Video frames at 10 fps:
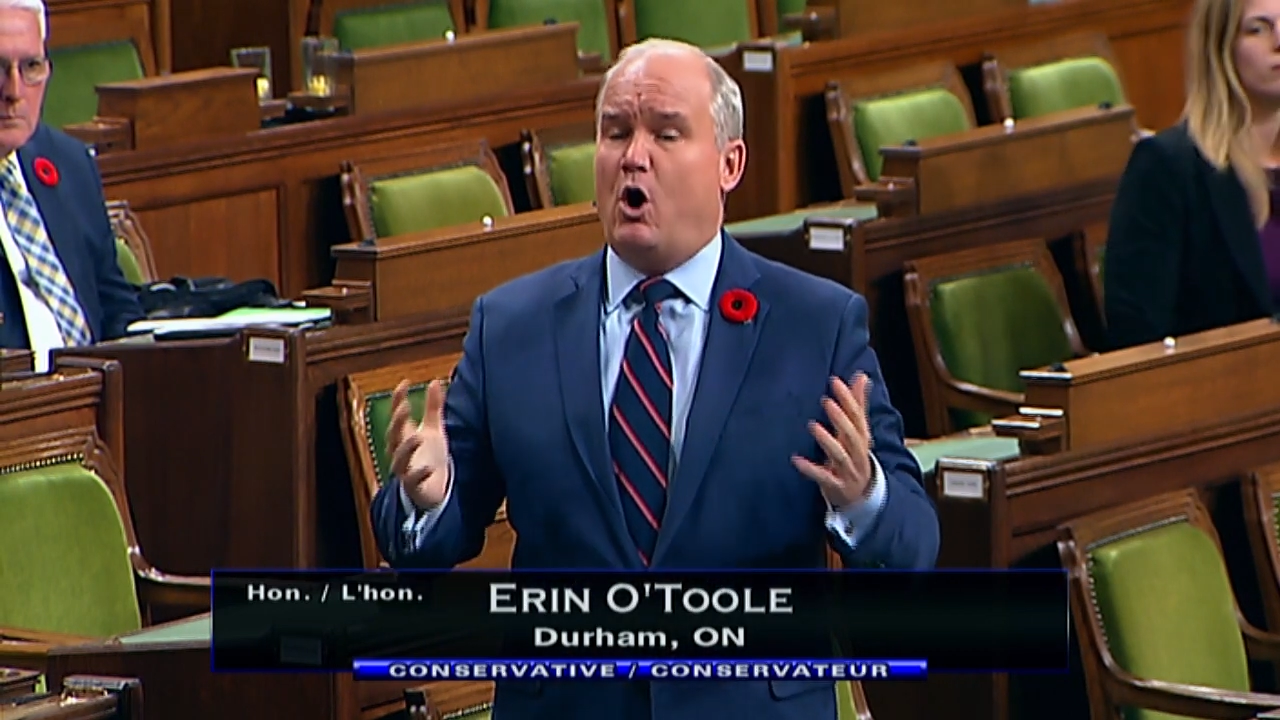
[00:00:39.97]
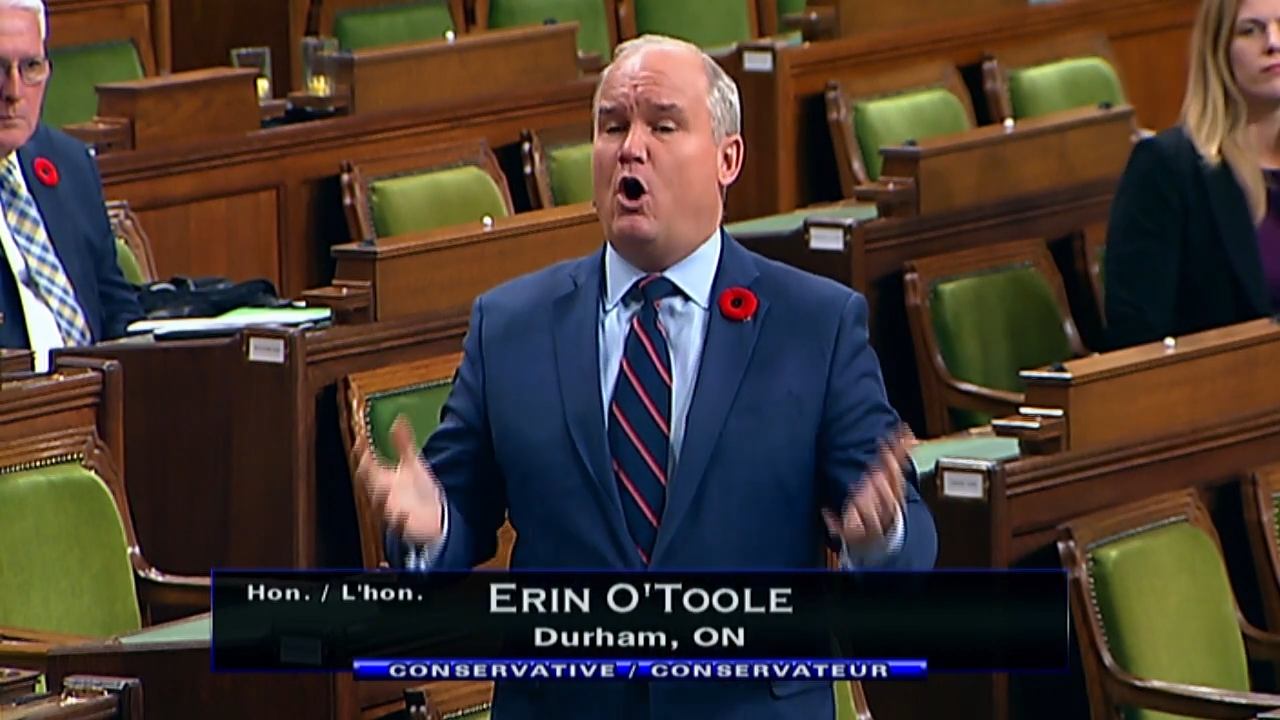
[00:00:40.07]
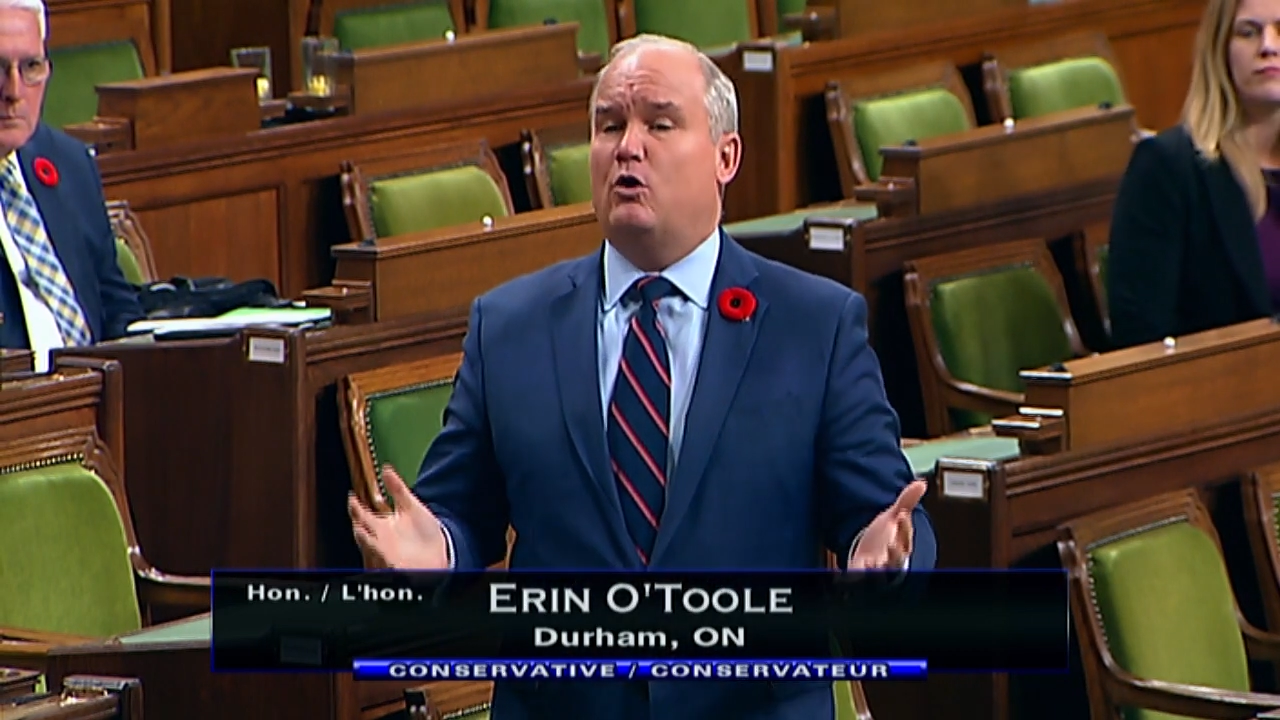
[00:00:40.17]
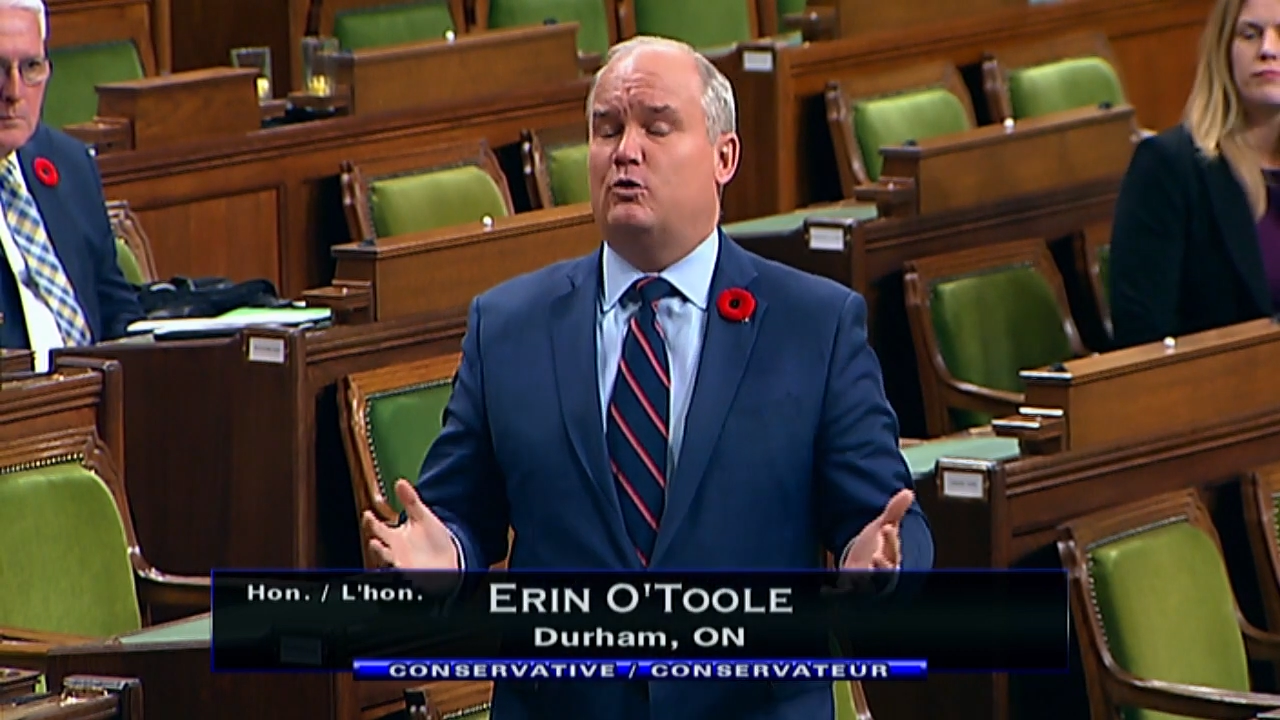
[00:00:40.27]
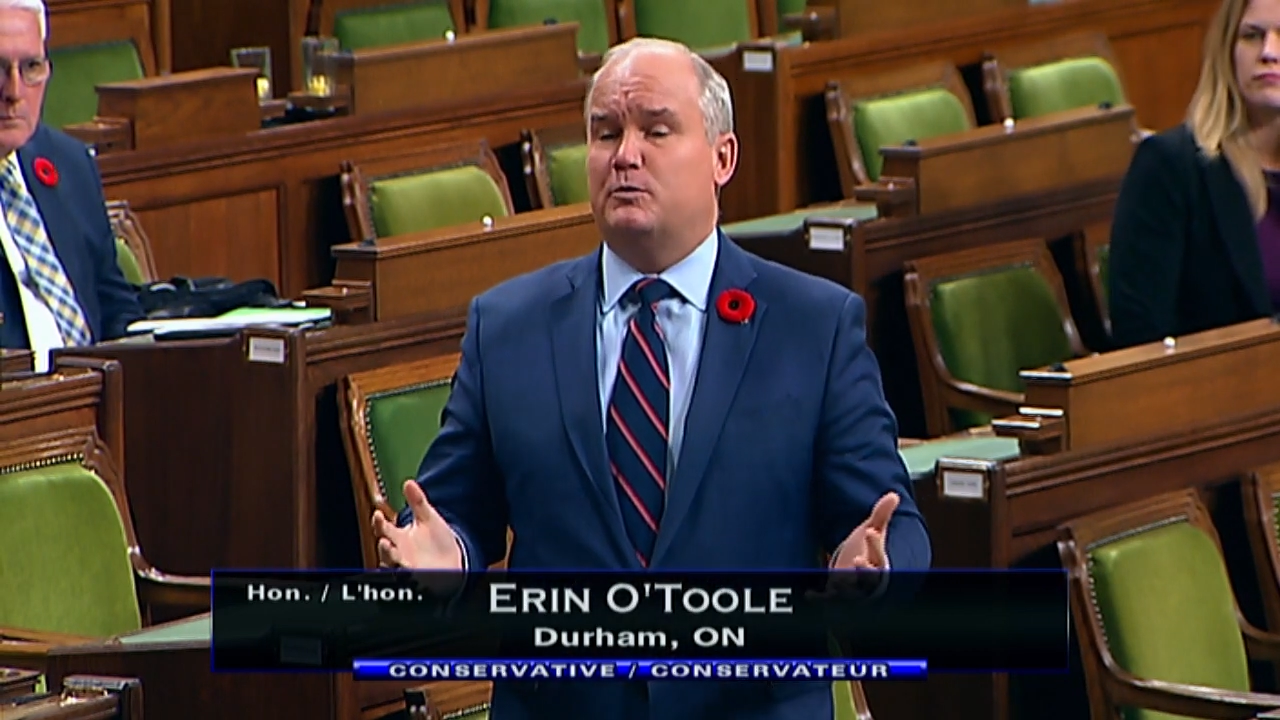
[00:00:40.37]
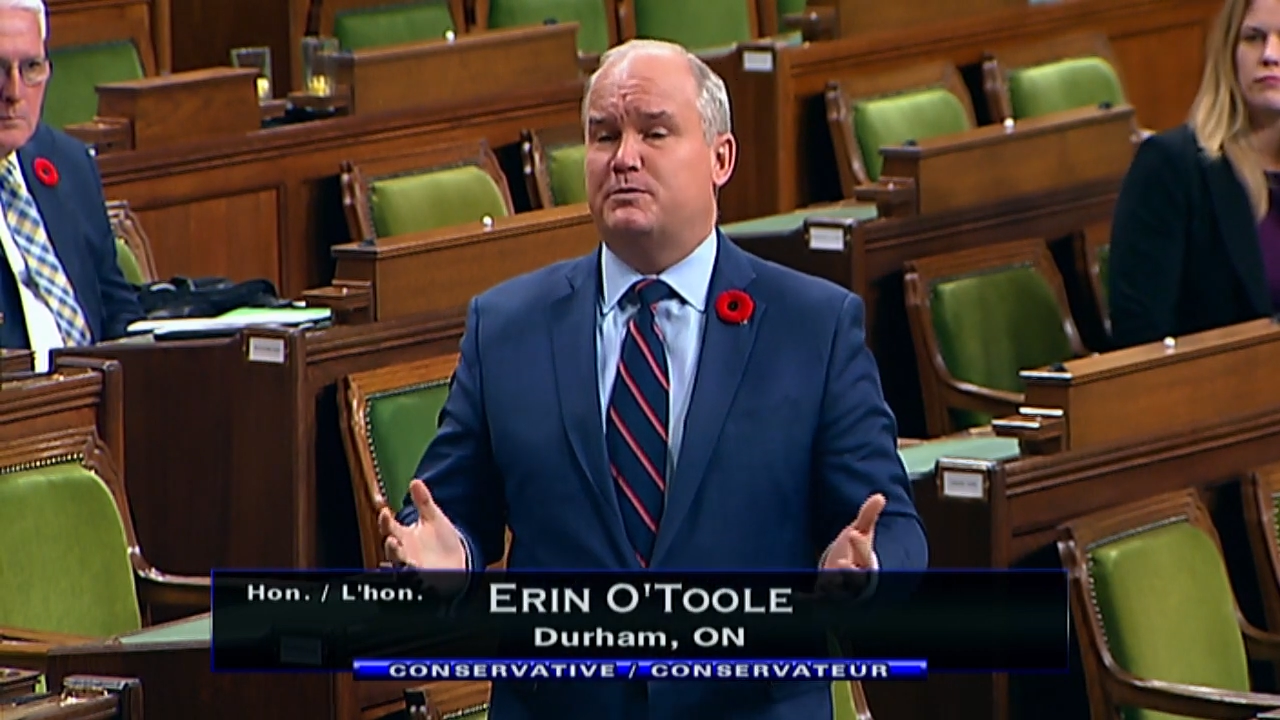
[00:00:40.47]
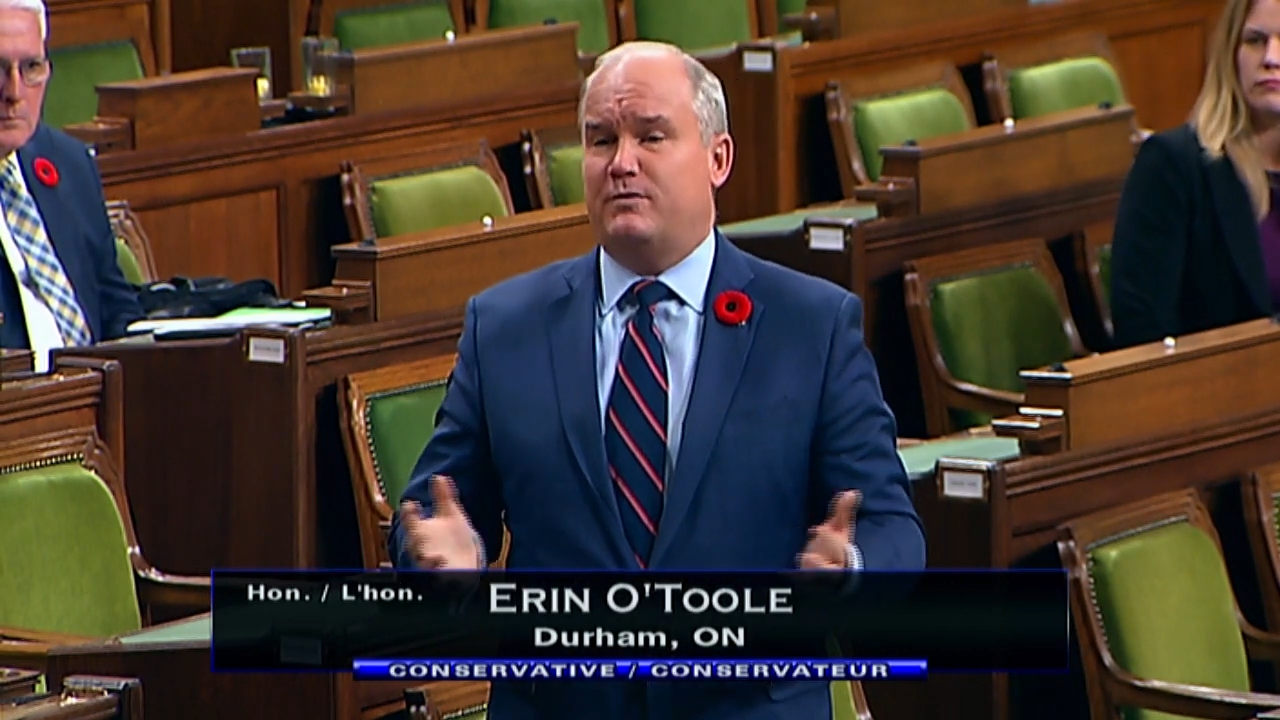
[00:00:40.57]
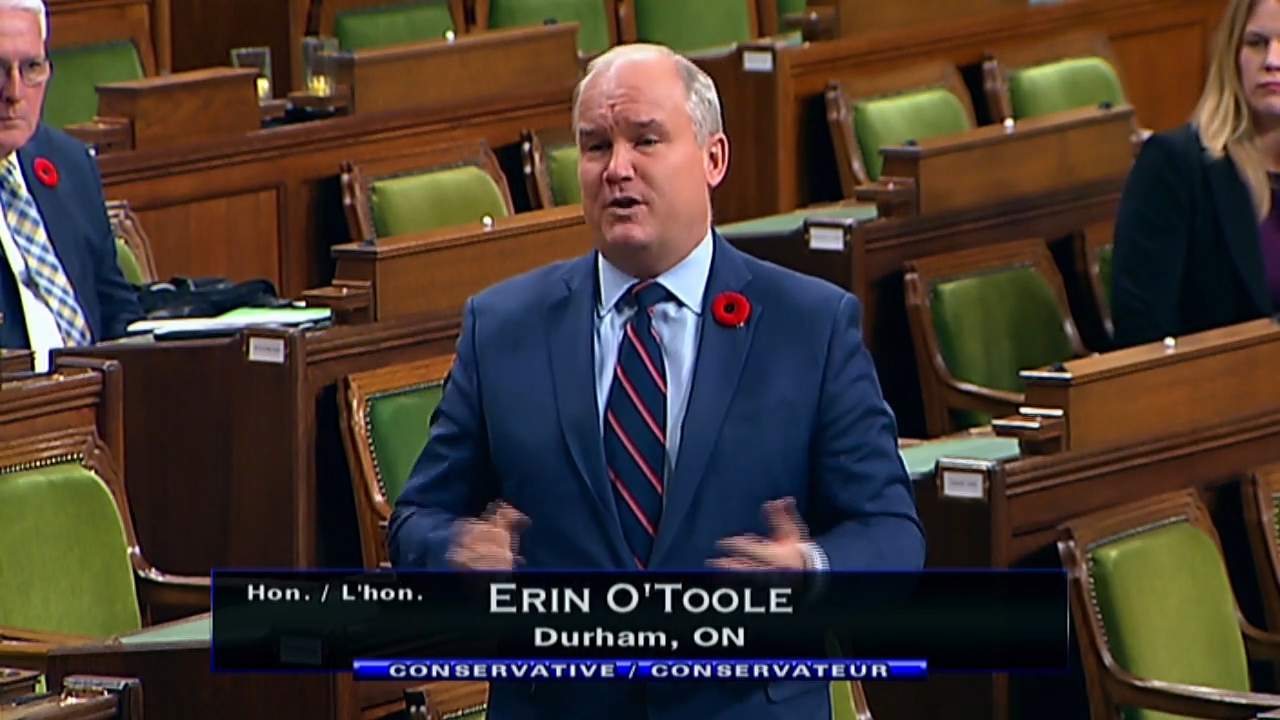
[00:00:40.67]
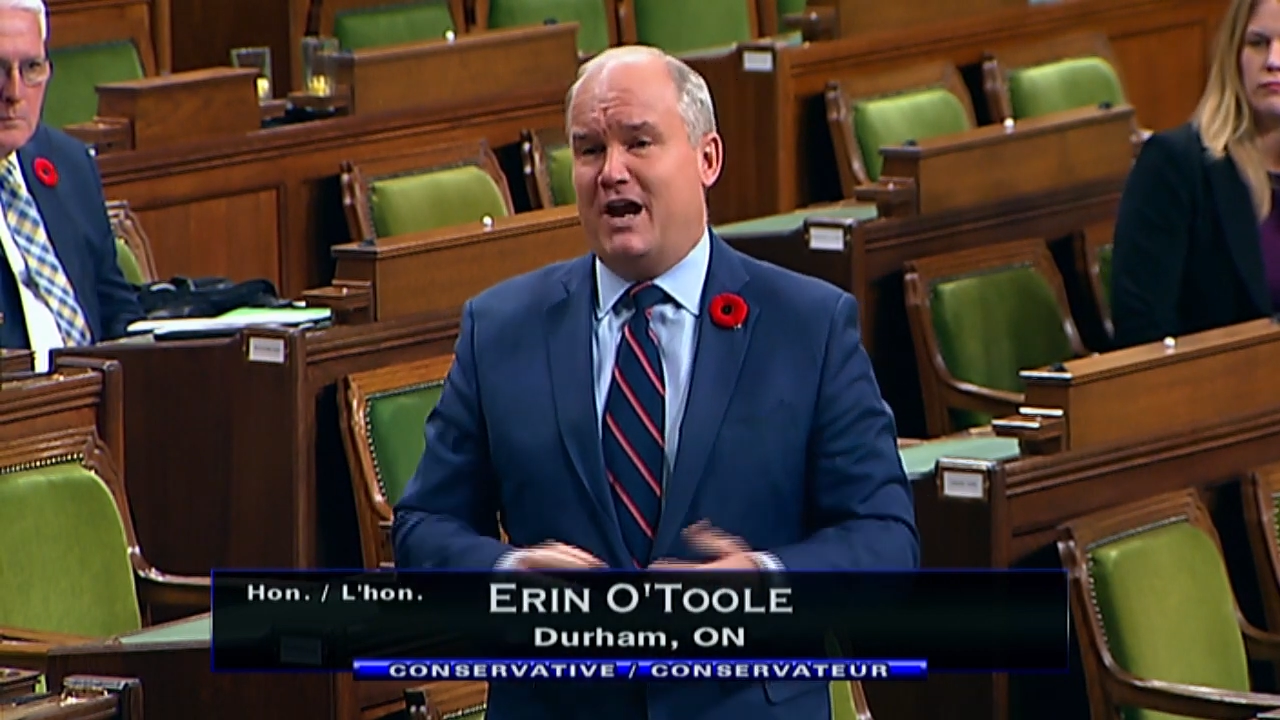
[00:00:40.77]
all groups for the